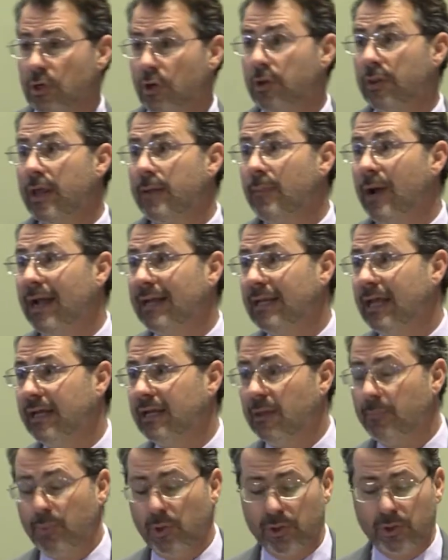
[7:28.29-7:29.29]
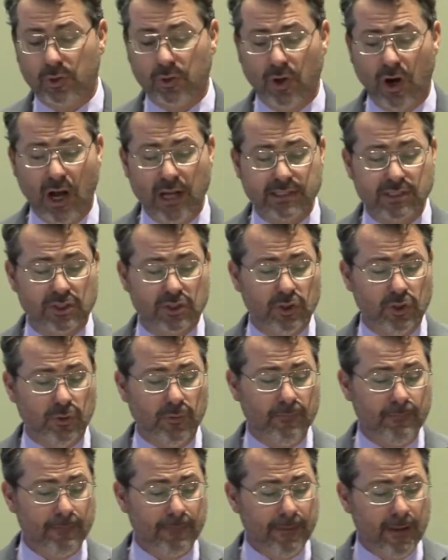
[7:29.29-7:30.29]
or they might end up on a cross
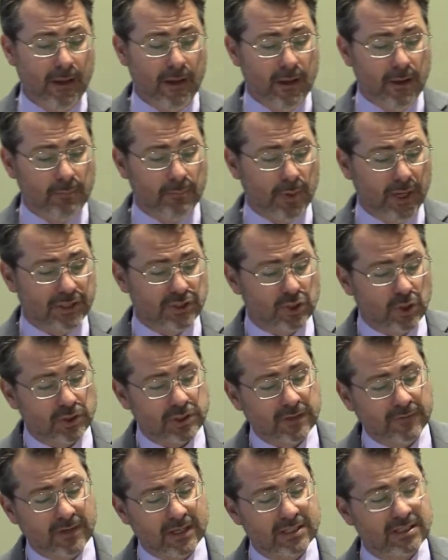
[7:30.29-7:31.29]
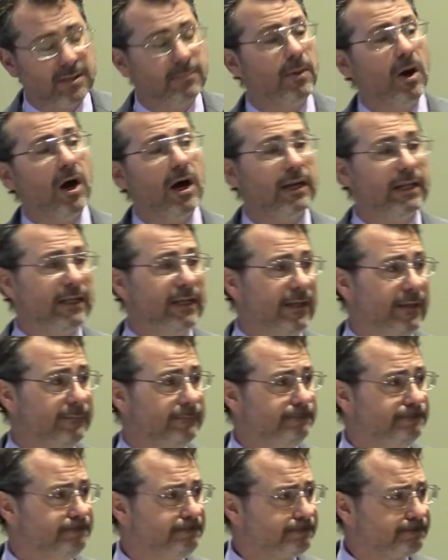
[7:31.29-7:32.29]
too. But Joseph gets the body and